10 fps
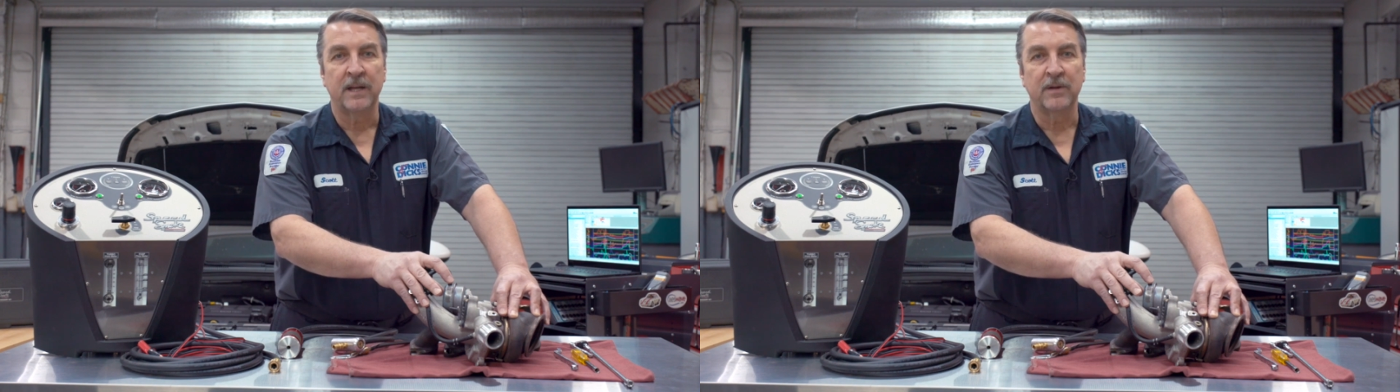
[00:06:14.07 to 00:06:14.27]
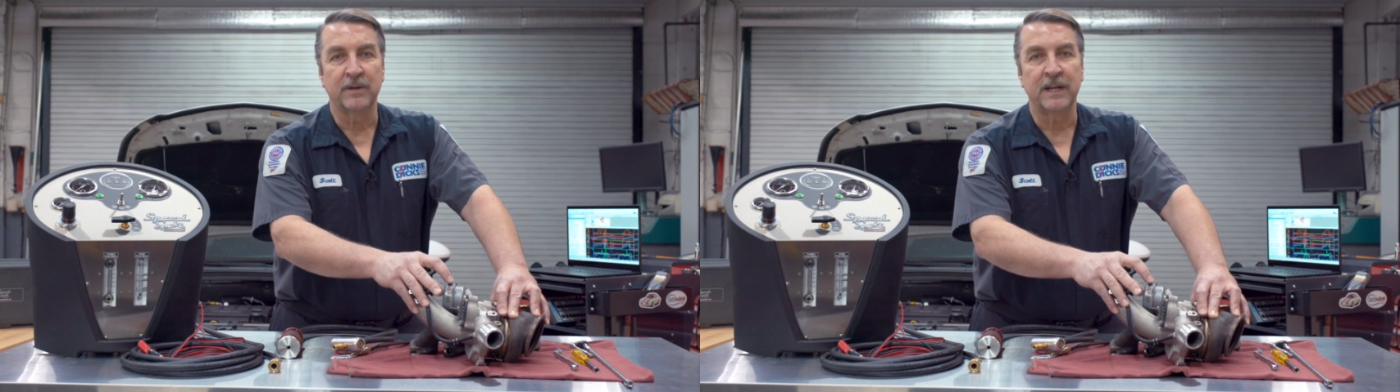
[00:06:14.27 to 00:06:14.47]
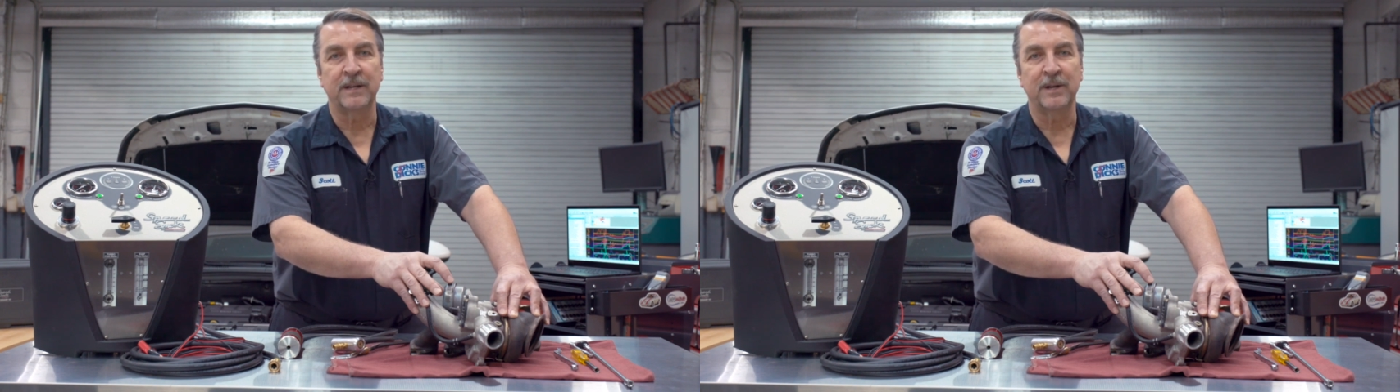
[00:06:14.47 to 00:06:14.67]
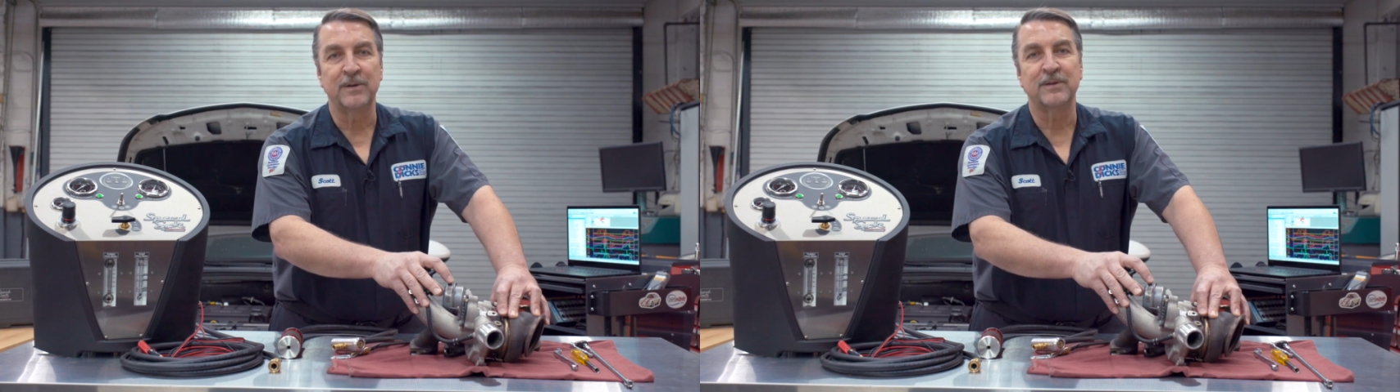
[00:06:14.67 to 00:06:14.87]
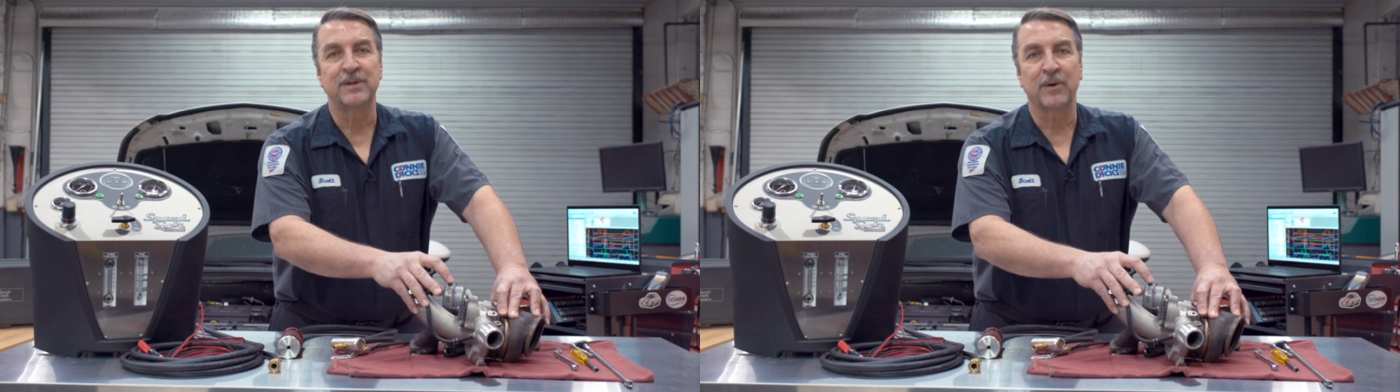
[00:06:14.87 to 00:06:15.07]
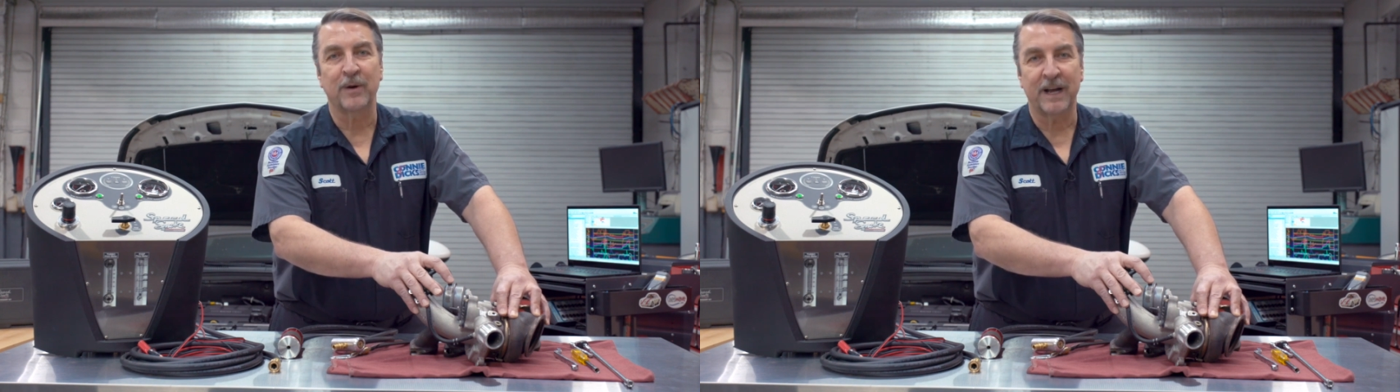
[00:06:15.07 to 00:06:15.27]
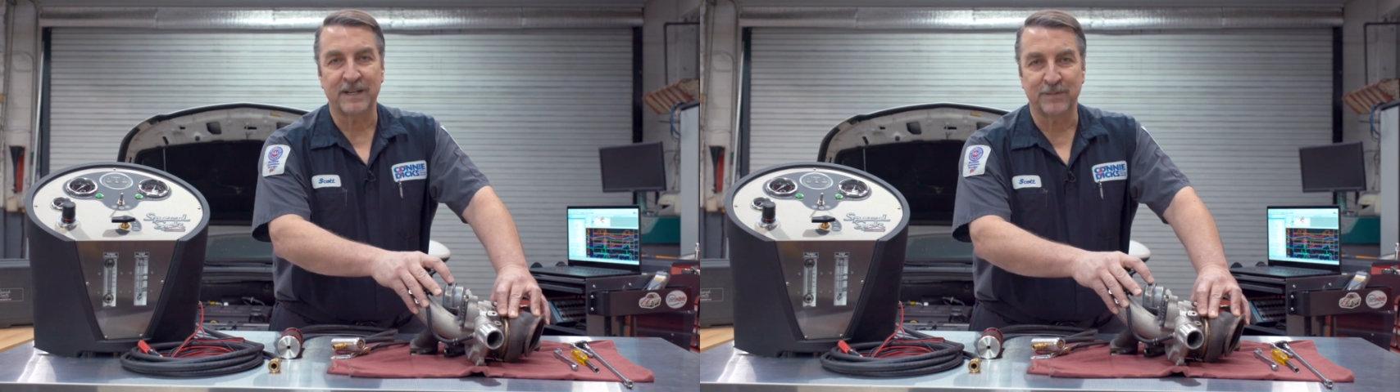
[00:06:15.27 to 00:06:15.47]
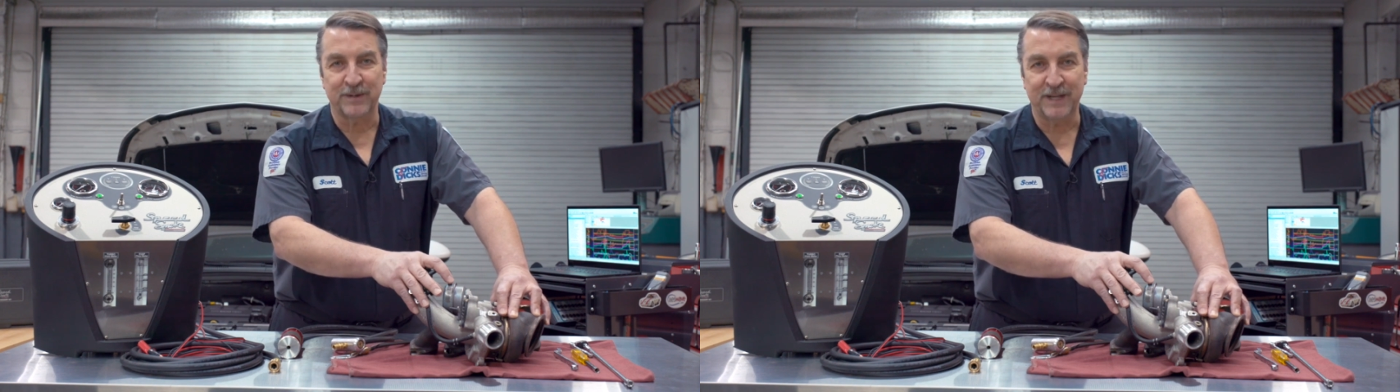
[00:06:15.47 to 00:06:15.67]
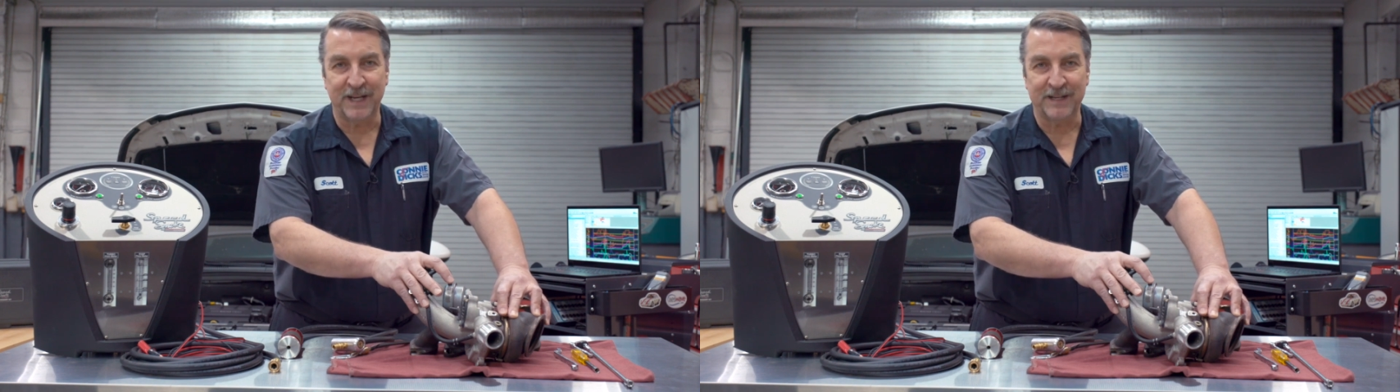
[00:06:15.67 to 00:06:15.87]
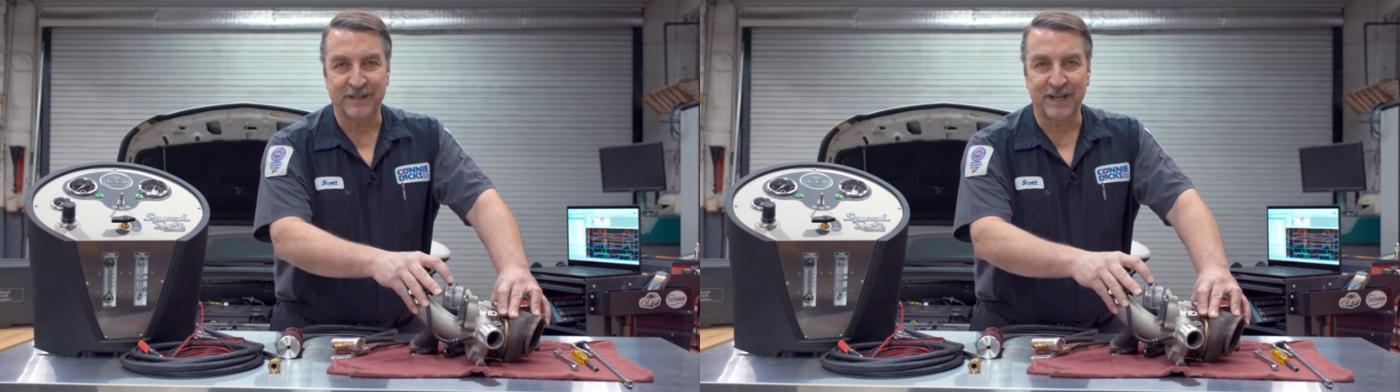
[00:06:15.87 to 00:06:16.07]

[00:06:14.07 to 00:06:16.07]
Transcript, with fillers: You'll need to use your expertise